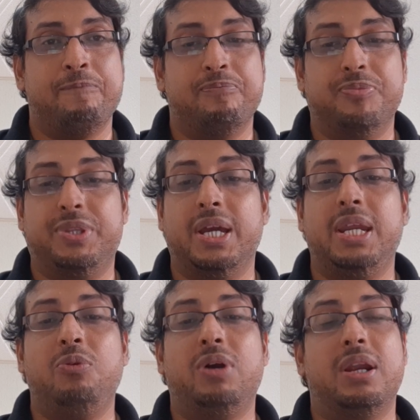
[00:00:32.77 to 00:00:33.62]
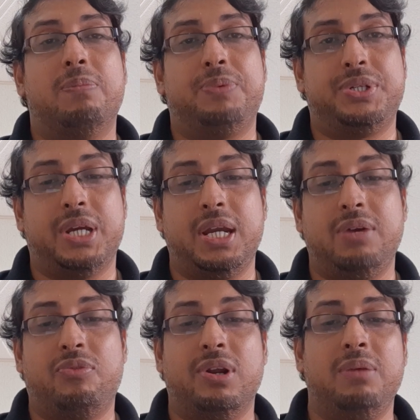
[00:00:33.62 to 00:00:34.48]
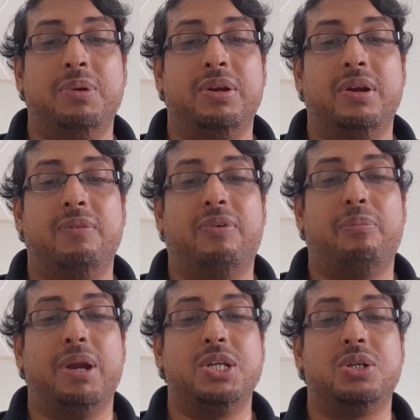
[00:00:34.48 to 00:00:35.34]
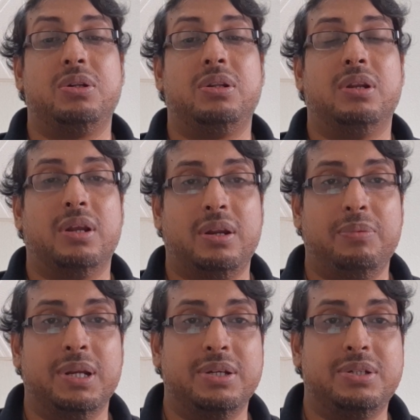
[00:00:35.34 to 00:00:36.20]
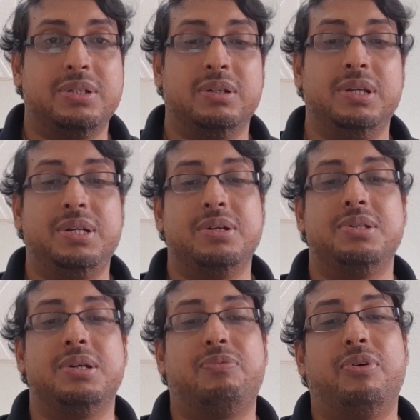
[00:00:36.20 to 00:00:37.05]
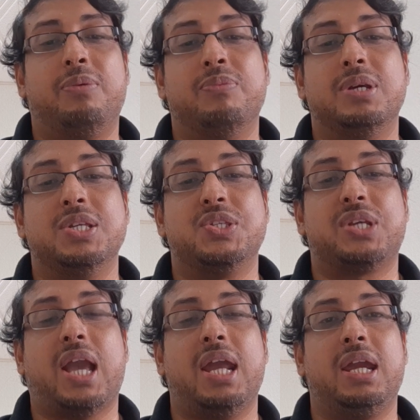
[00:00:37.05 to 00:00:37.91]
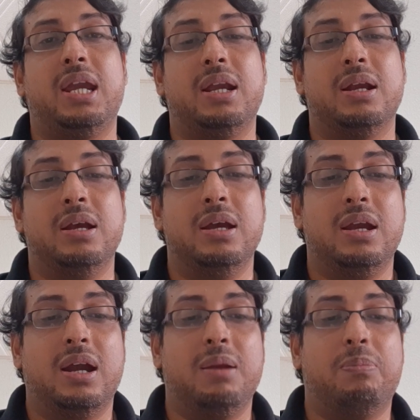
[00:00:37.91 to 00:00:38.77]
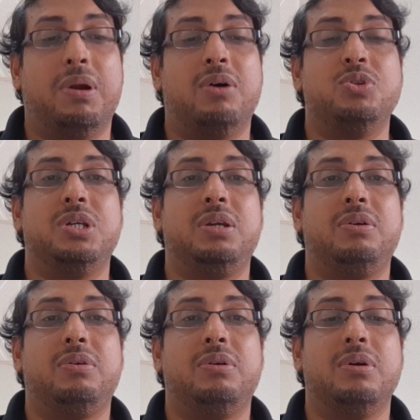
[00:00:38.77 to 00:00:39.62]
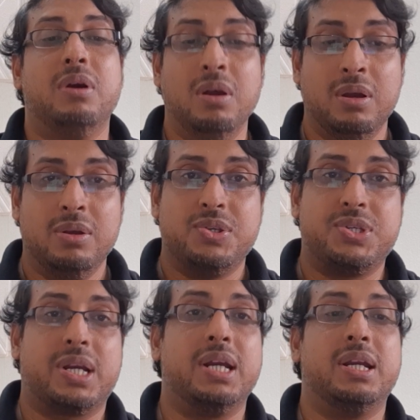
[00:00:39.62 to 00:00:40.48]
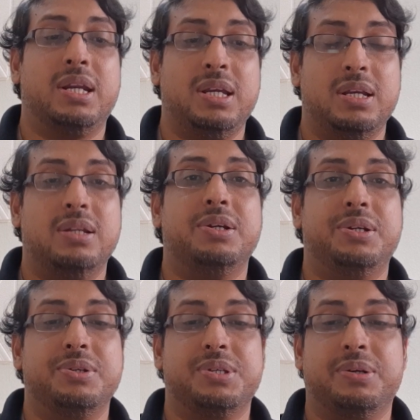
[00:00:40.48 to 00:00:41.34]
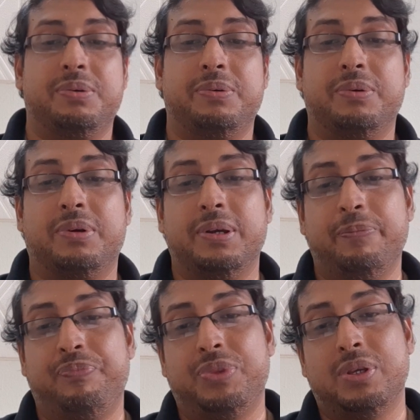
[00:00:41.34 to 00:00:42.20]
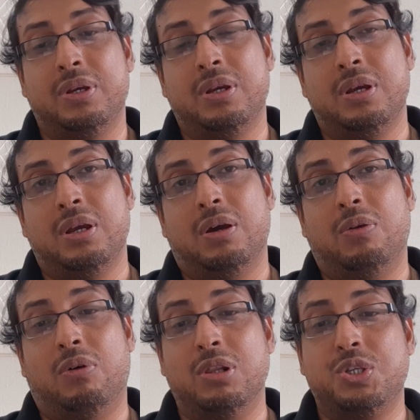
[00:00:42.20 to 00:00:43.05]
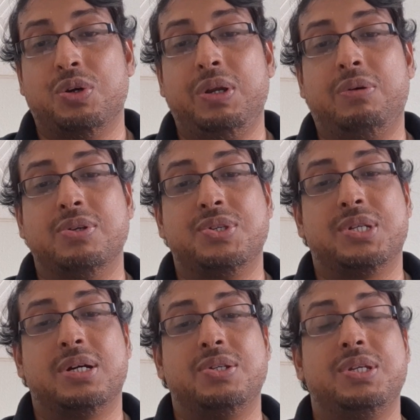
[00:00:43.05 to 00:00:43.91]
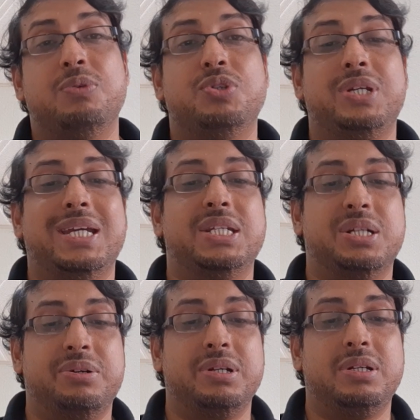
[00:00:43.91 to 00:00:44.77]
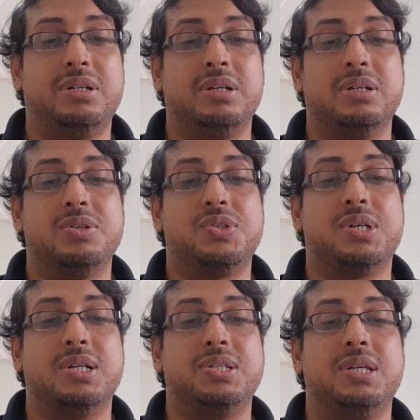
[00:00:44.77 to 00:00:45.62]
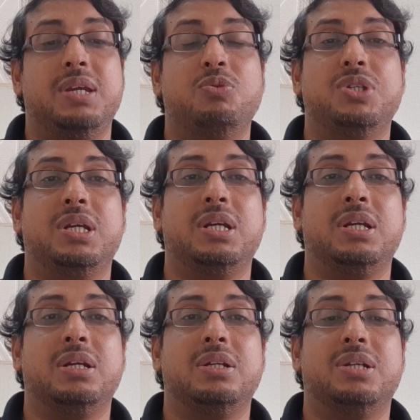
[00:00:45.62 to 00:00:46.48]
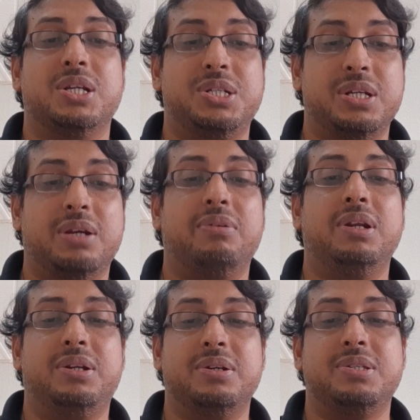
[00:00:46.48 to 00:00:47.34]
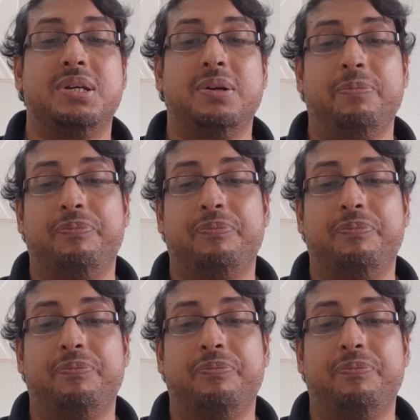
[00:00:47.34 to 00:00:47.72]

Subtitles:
Then you can obtain relevant information, relevant literature from scanning and browsing secondary literature. Okay, and also you can search using internet, searching using tertiary literature.